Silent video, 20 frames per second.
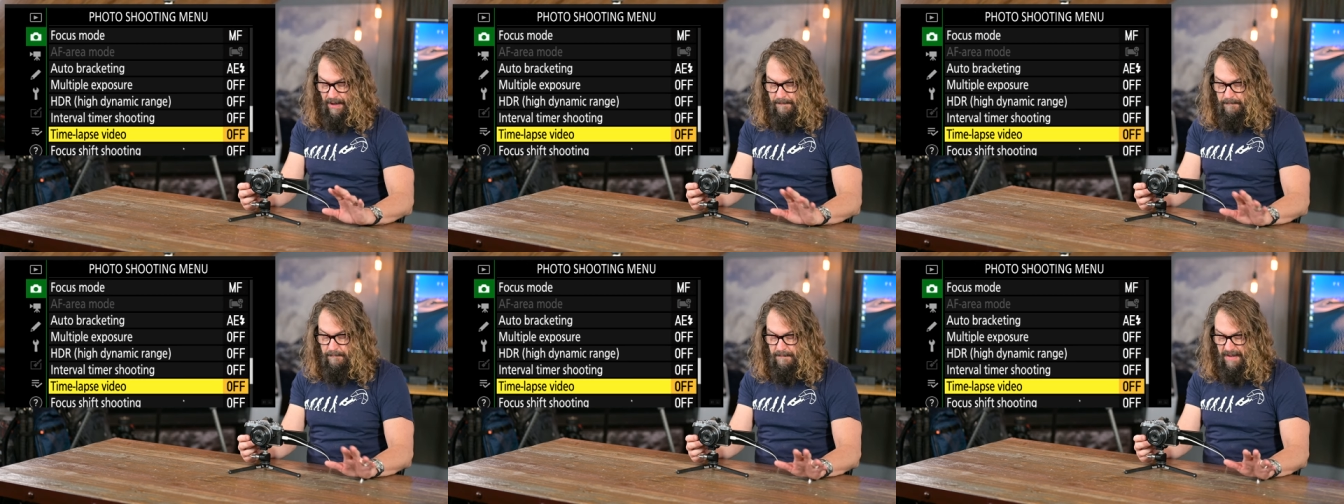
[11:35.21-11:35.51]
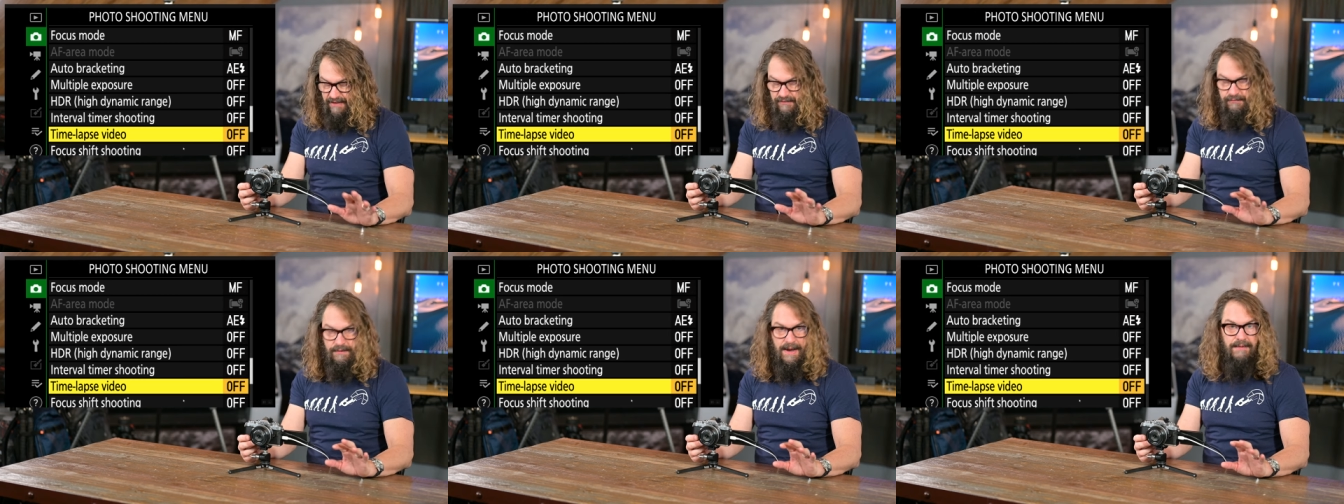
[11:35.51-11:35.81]
I'd
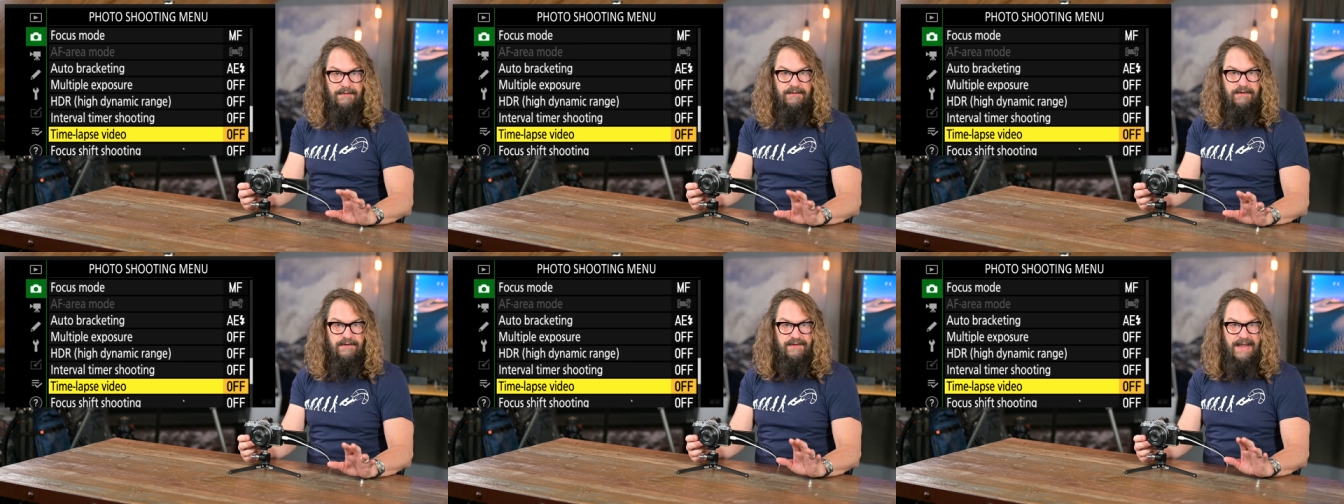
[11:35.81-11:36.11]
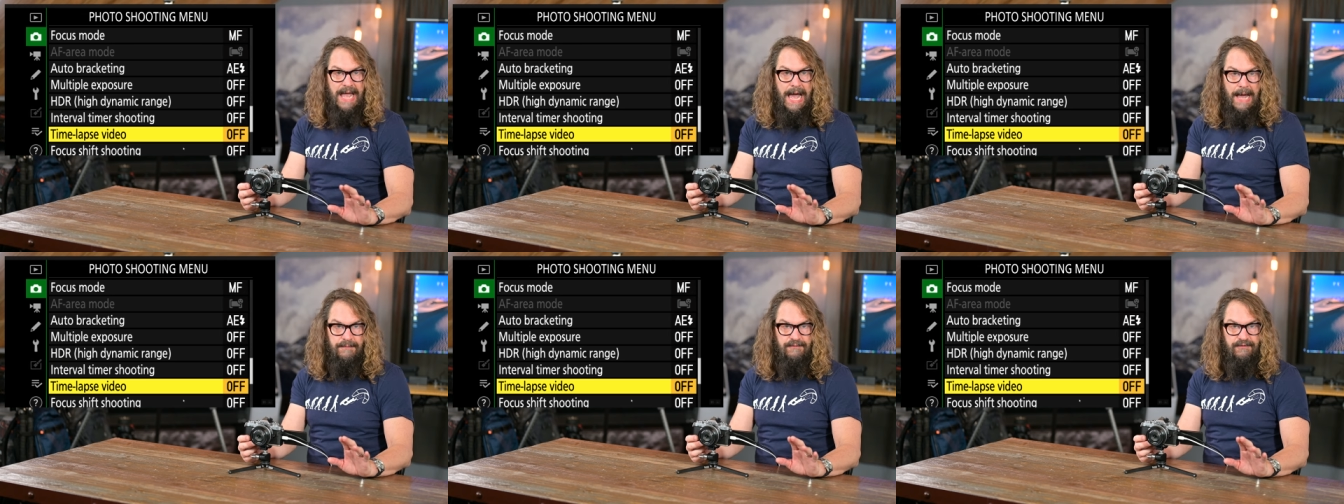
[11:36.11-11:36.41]
much rather
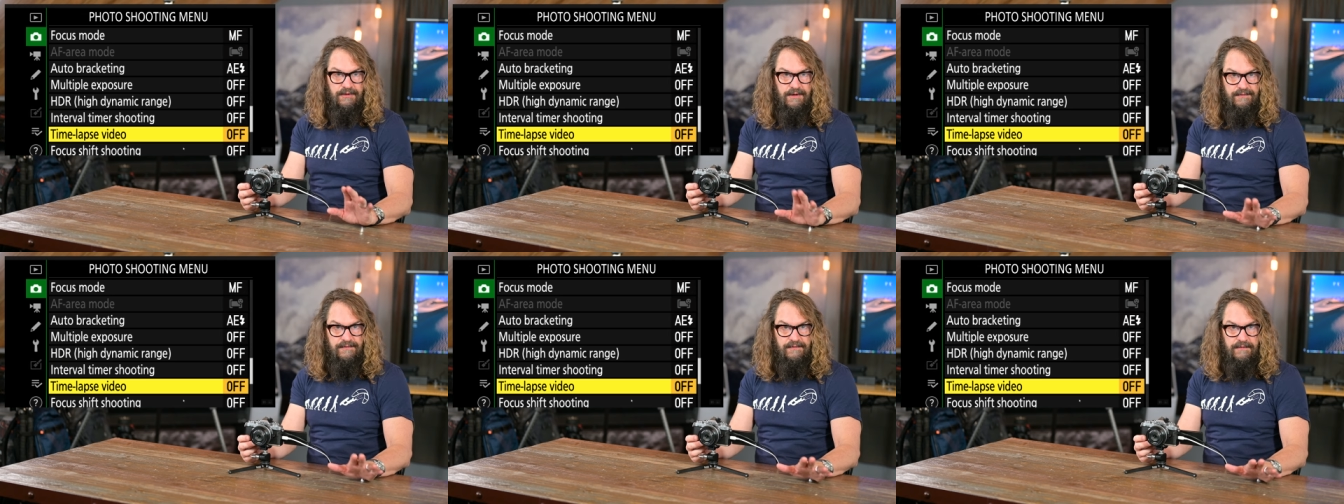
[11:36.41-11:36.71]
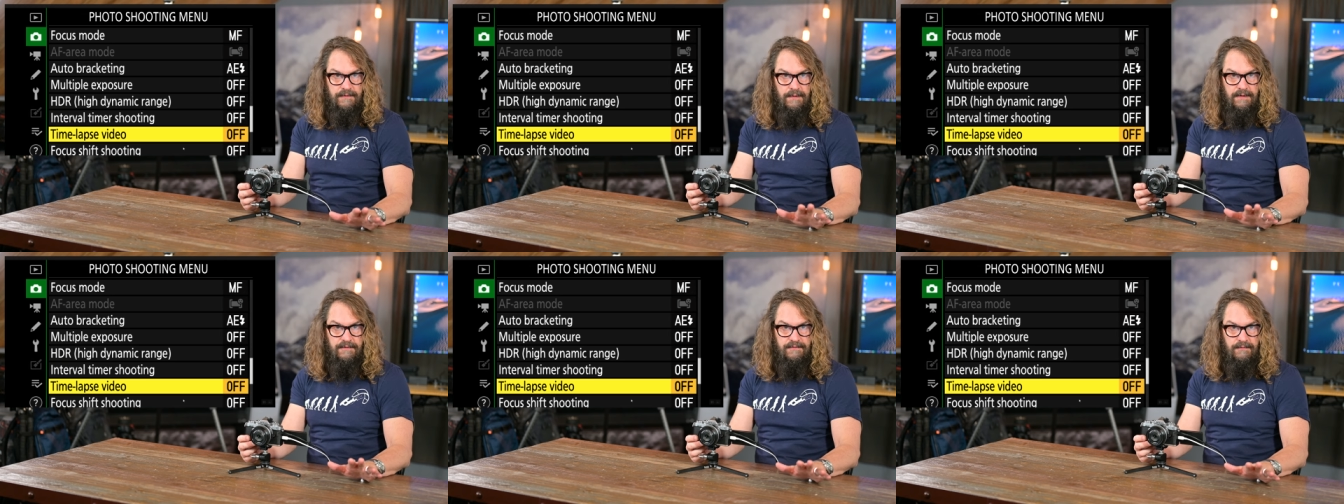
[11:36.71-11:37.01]
just capture a
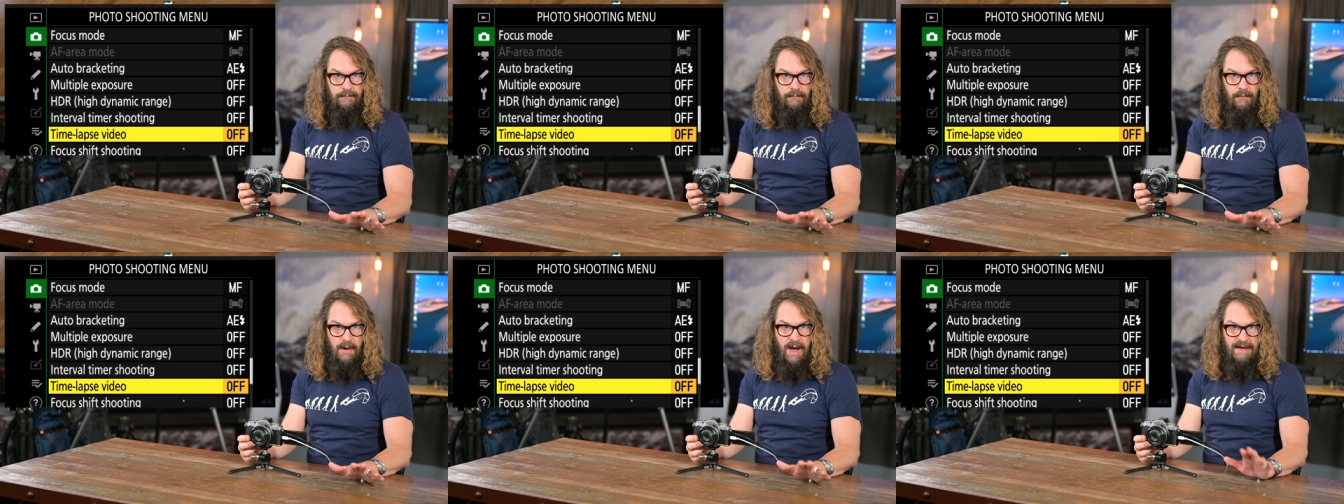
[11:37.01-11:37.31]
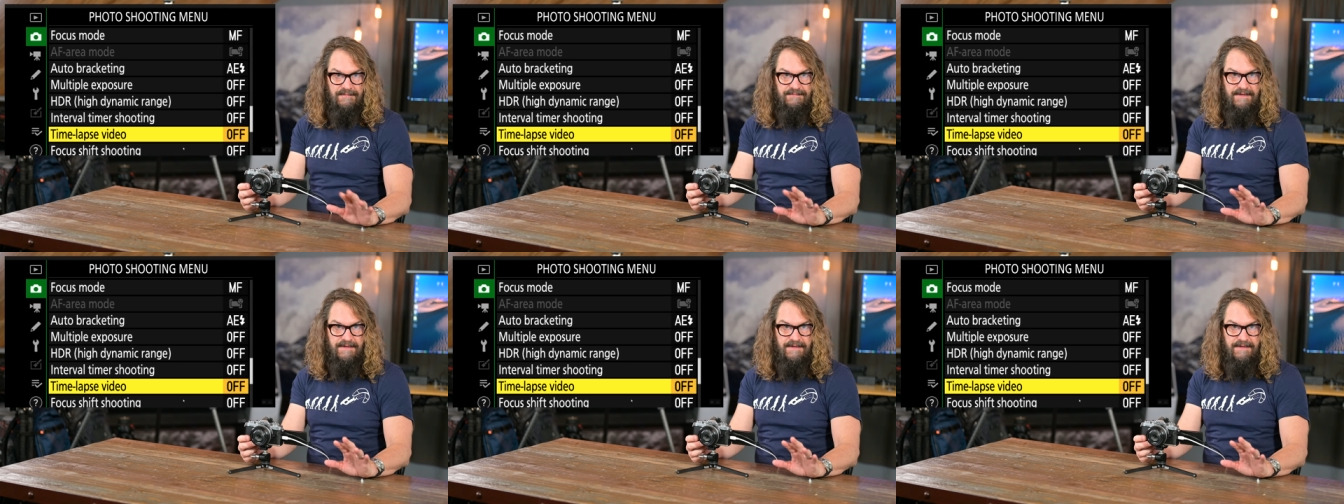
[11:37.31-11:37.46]
series of raw